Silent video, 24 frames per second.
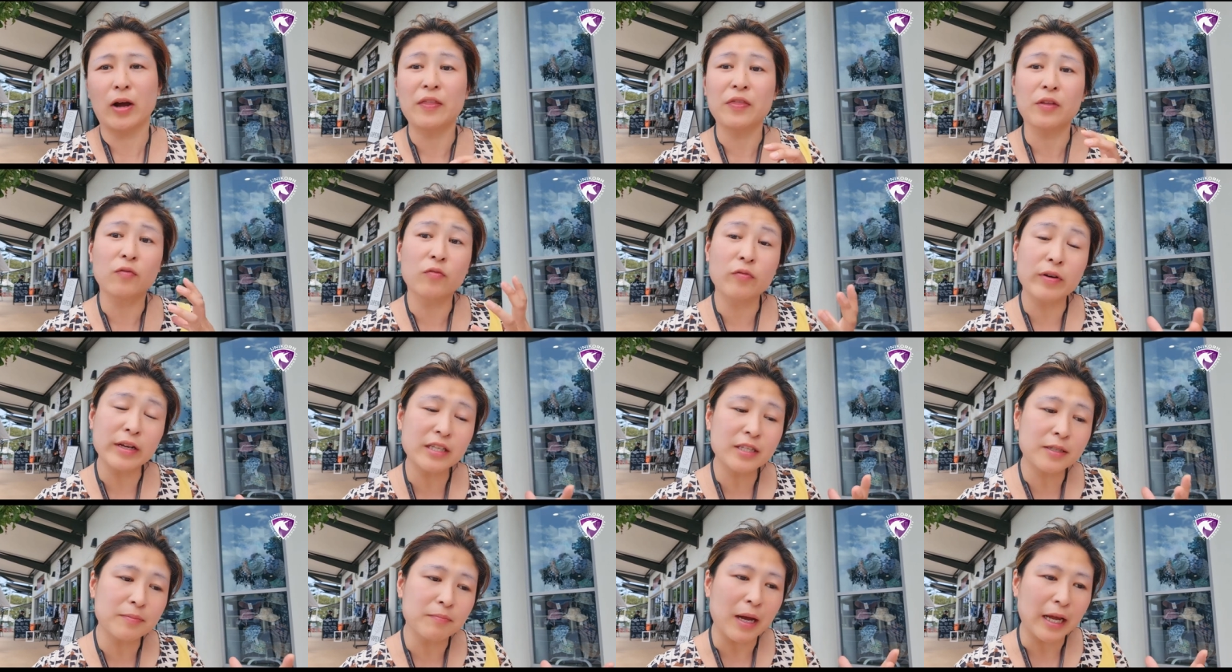And the
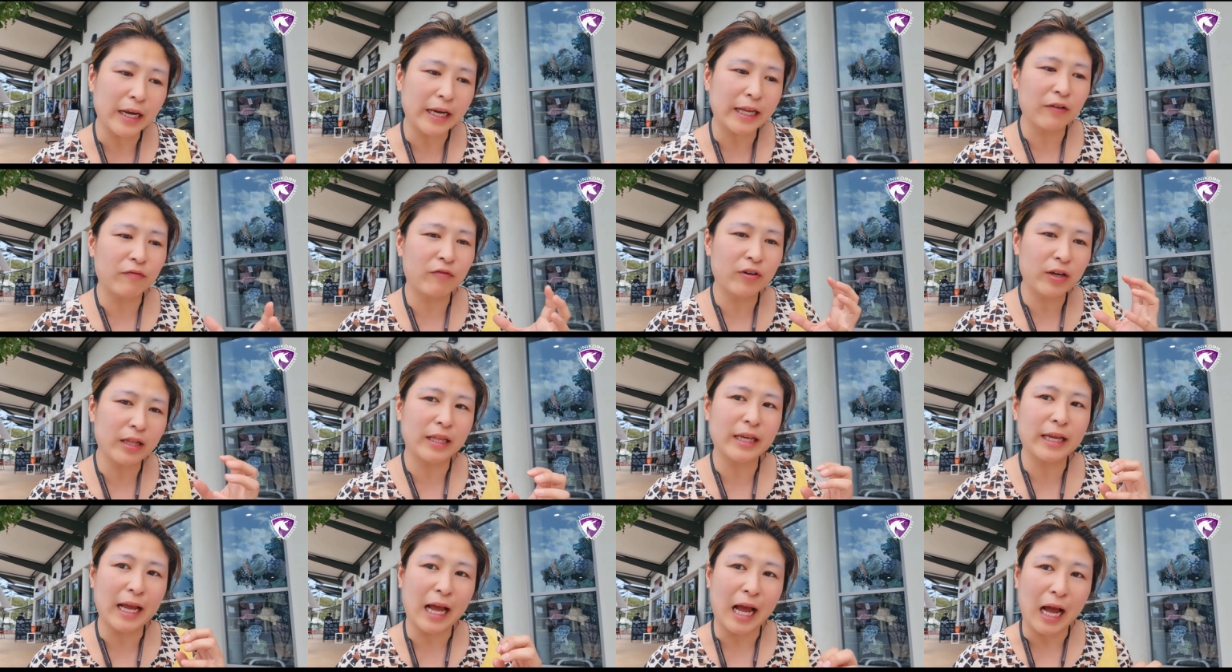risk money
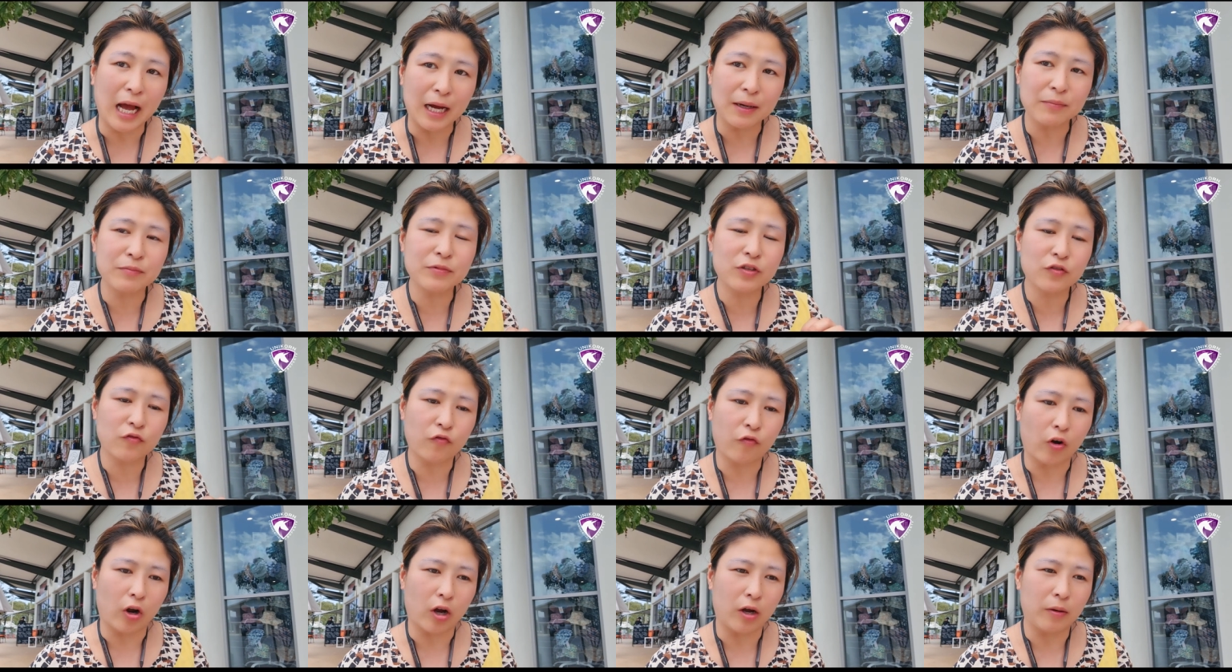really comes
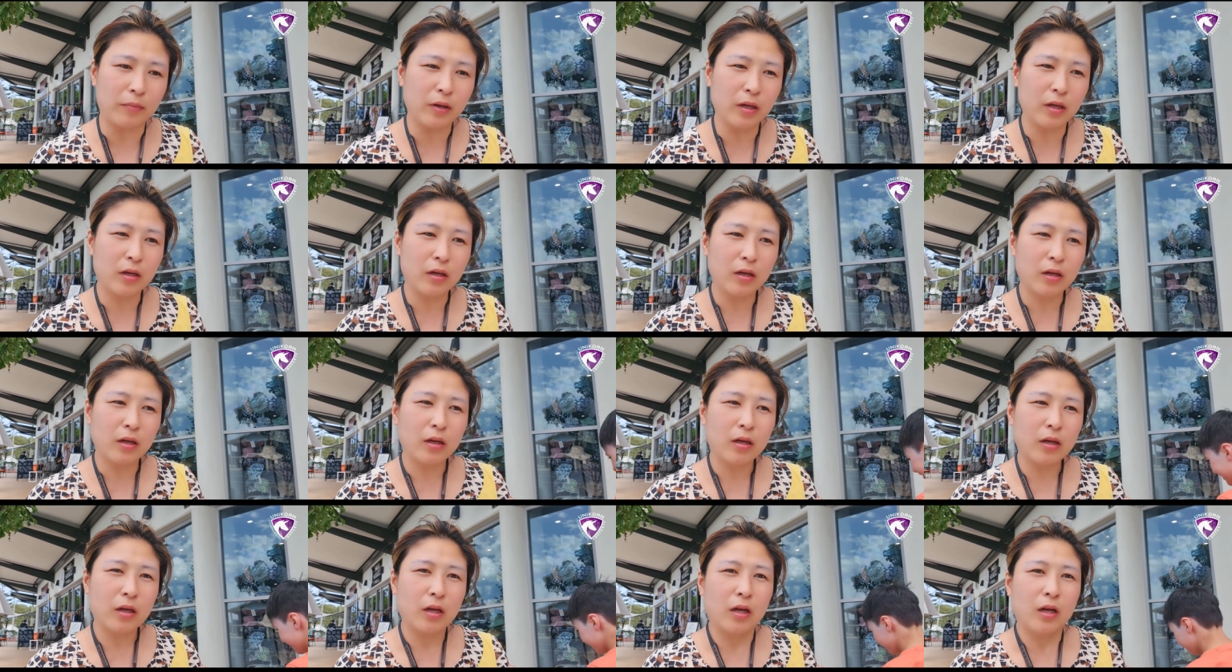from
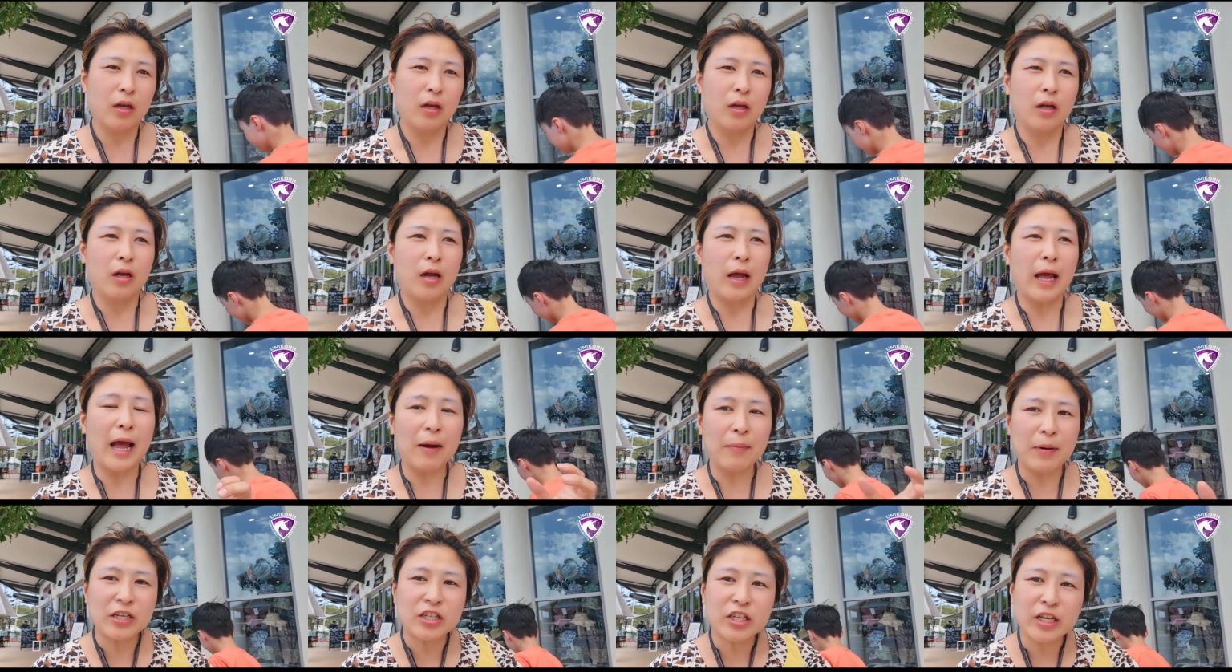
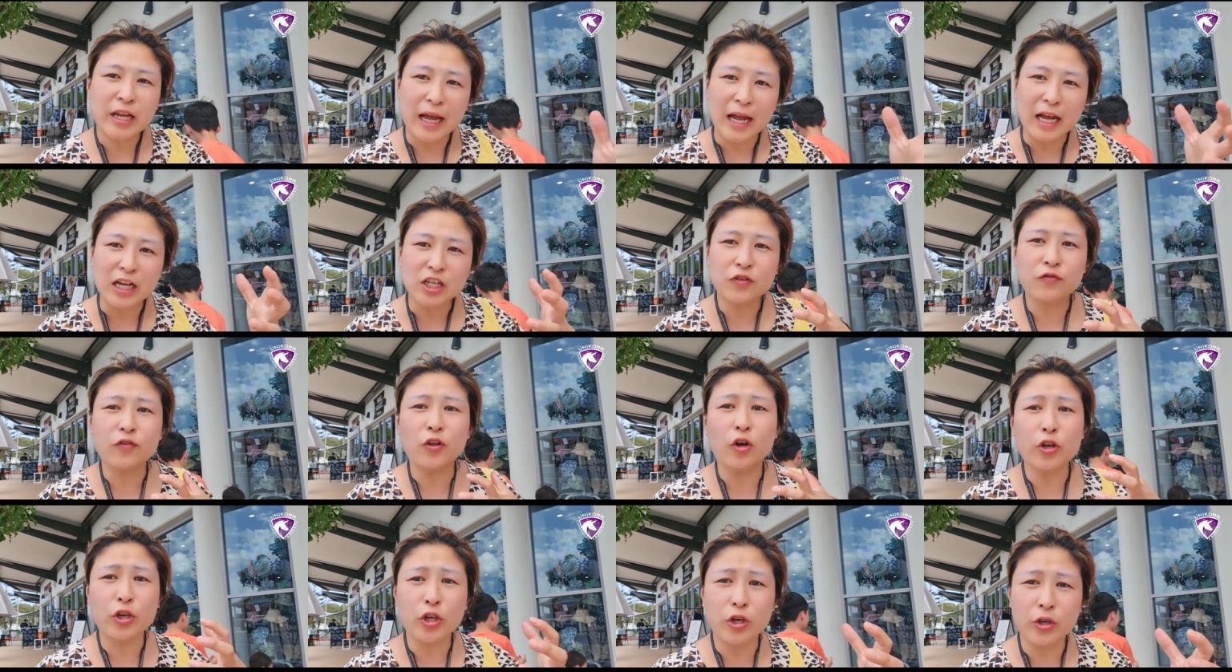how much cash
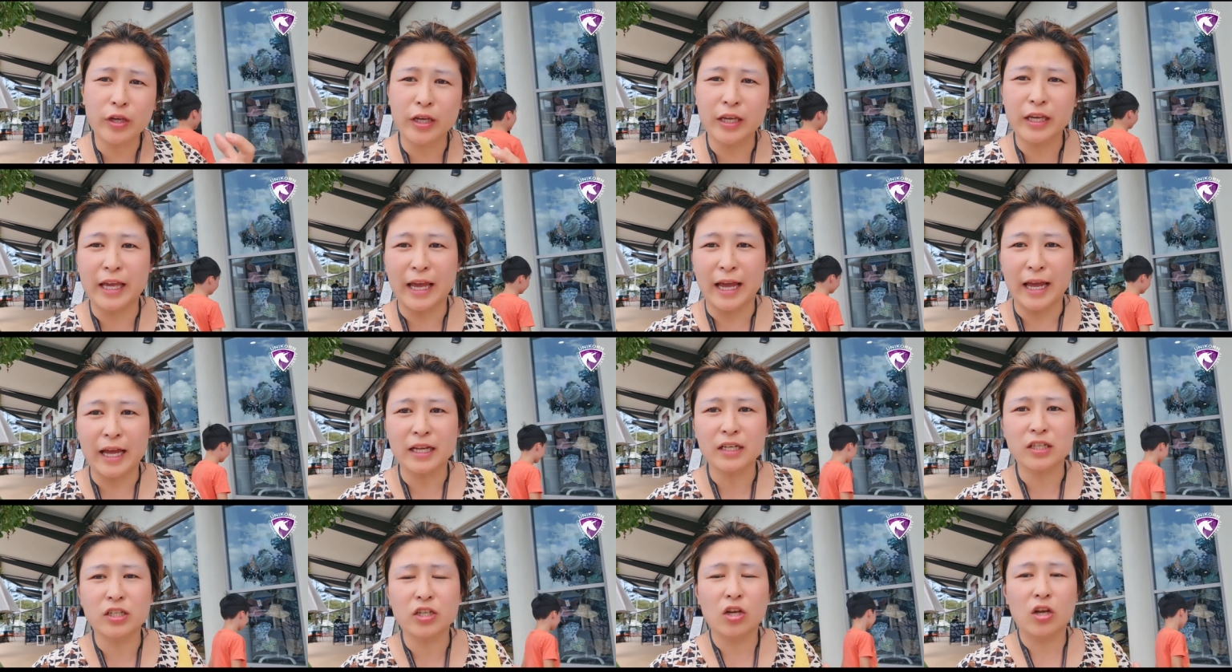flow you can
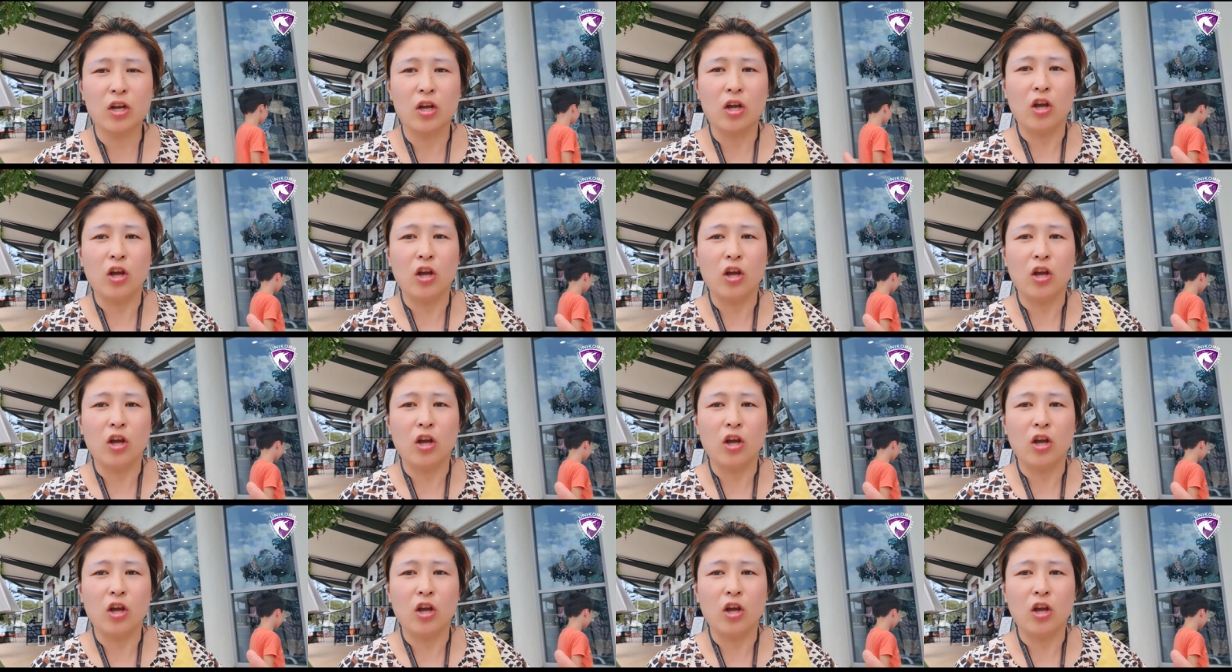get